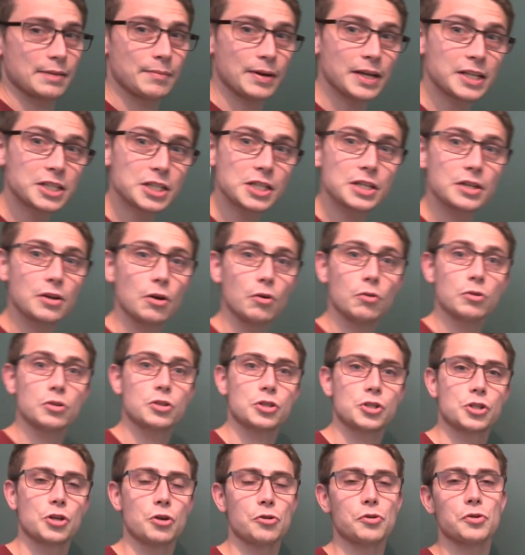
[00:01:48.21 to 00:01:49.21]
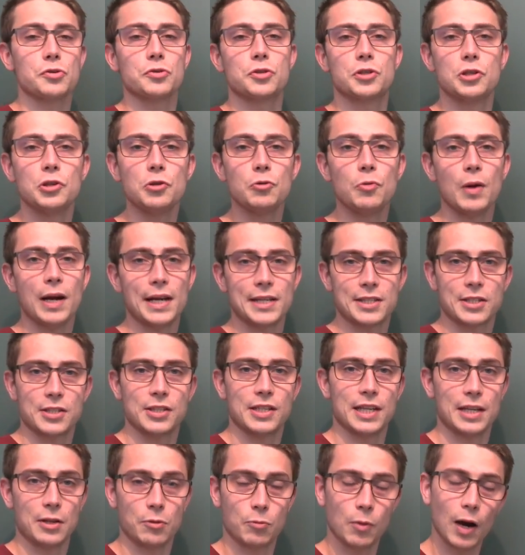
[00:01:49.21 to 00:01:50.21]
I'm actually going to show you two ways
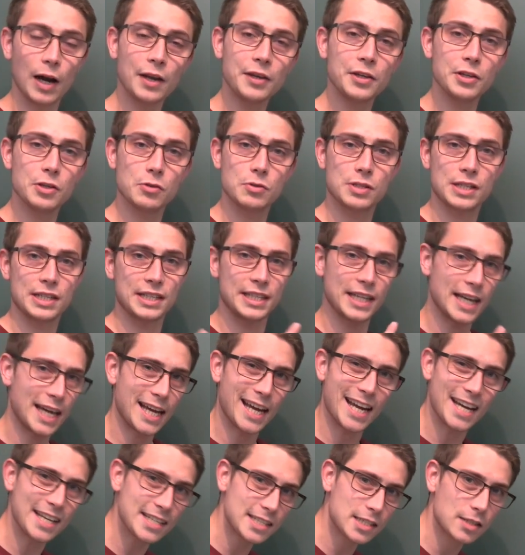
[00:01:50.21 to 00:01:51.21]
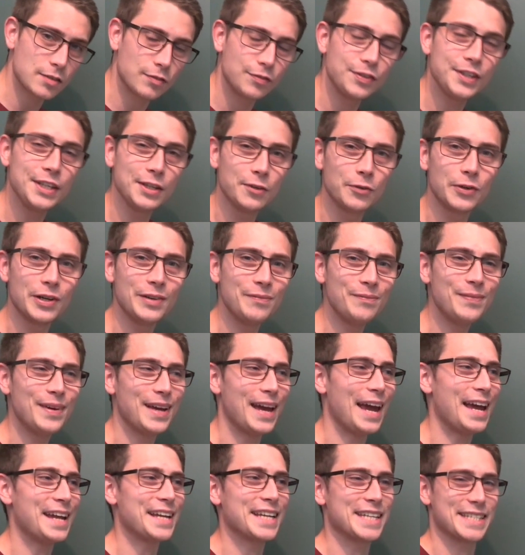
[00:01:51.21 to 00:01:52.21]
today. One, using the S theorem,
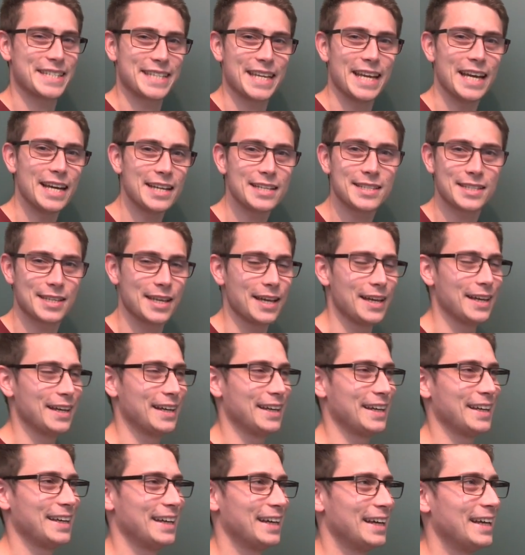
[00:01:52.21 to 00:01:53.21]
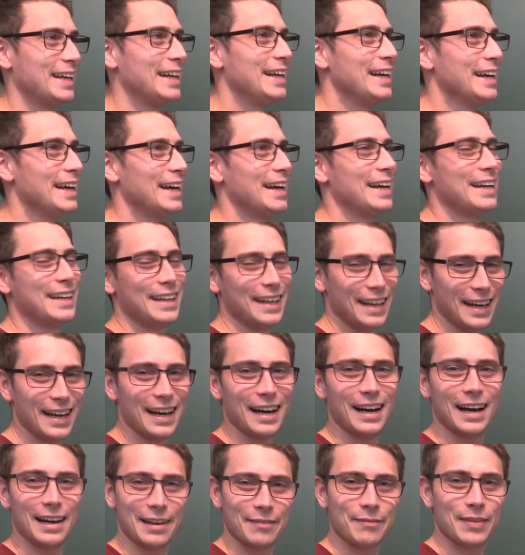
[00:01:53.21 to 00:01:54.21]
A S S.
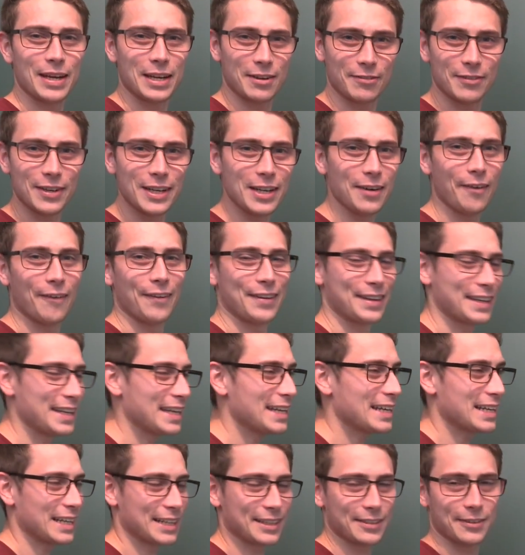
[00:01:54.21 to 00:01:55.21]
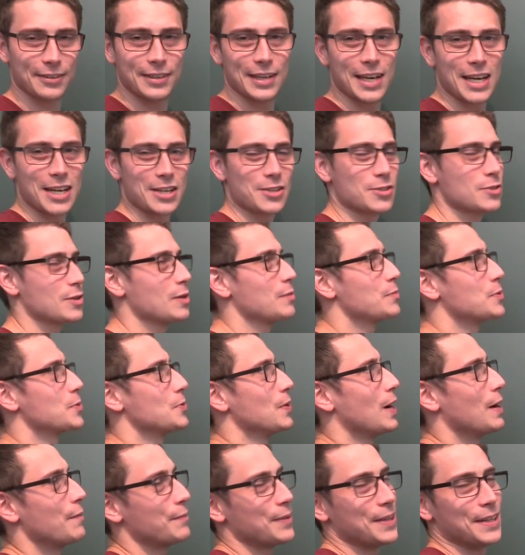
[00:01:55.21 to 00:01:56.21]
I made a video on that, linked on in the
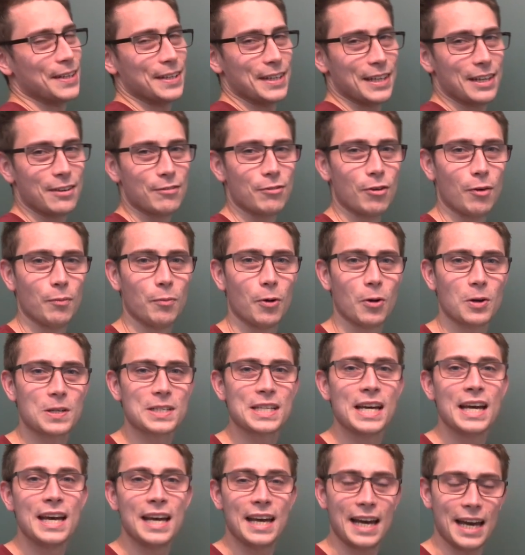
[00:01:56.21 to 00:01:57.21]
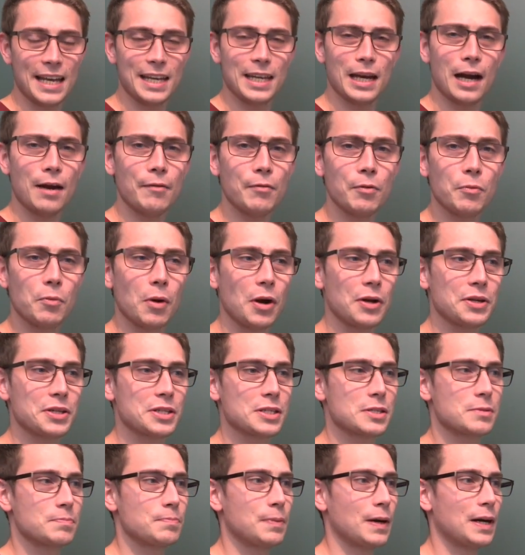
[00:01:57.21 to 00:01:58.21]
description or up here in the info box. And the other one
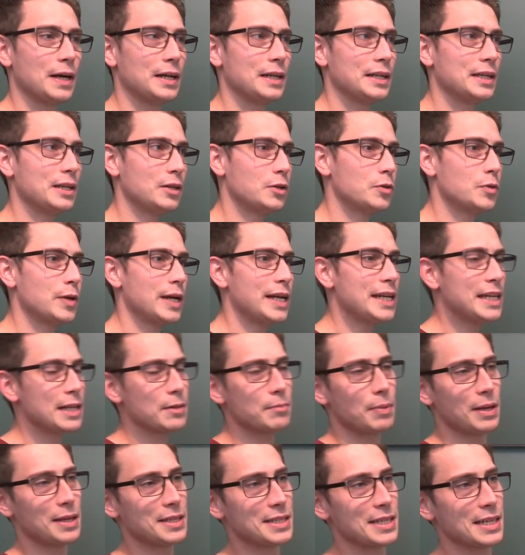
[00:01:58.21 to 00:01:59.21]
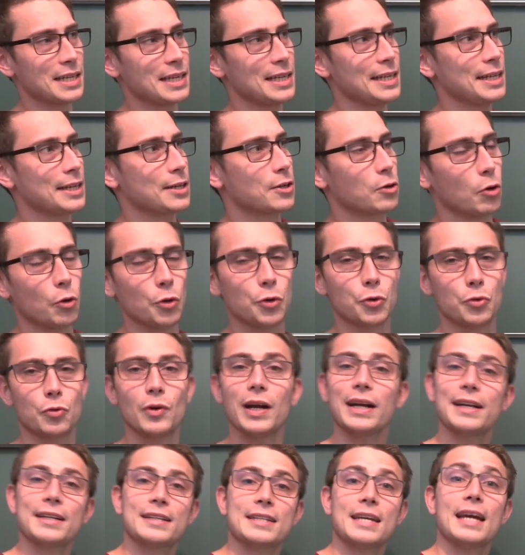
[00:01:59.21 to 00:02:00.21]
is by creating basically a golden
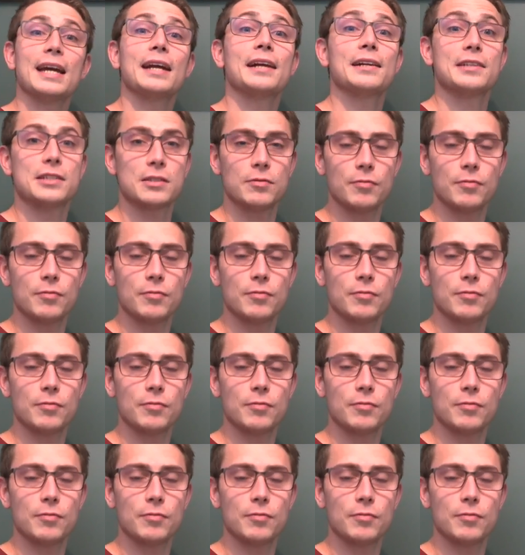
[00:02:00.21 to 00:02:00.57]
rectangle.